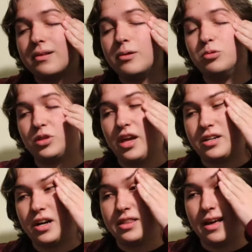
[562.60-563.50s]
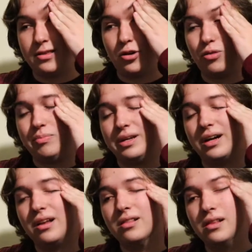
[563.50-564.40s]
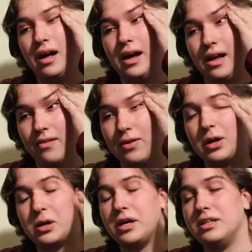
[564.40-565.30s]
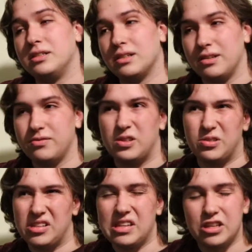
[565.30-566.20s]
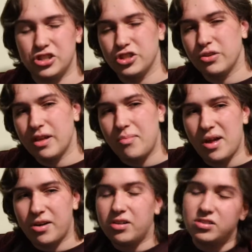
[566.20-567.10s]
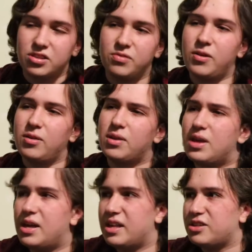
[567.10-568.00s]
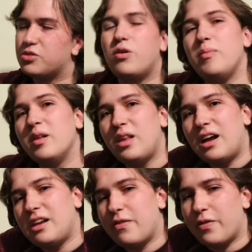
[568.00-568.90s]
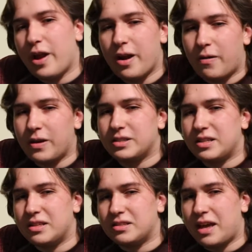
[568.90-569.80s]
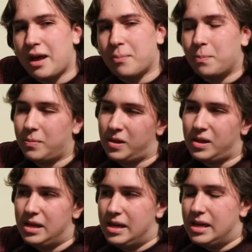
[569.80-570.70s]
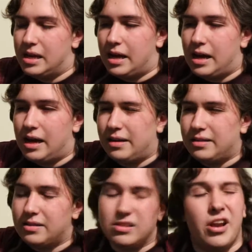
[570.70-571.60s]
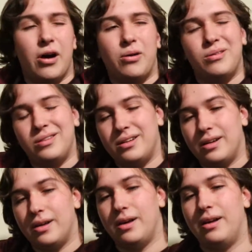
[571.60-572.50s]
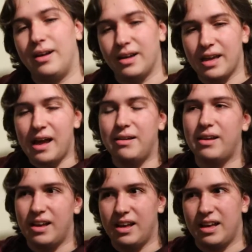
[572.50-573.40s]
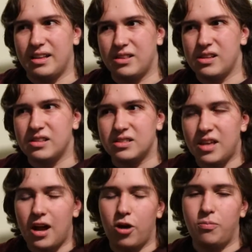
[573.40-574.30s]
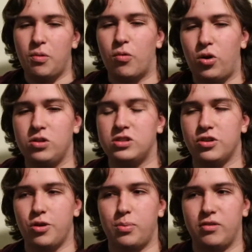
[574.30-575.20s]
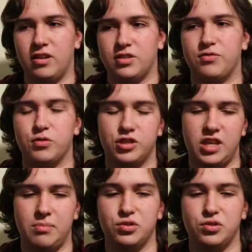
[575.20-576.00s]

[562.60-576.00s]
it was led on that there would be a lot of areas, even though they didn't show that many areas. You felt there's going to be a lot of different areas in this game. No. Again, it's not open world, so you're progressing through the same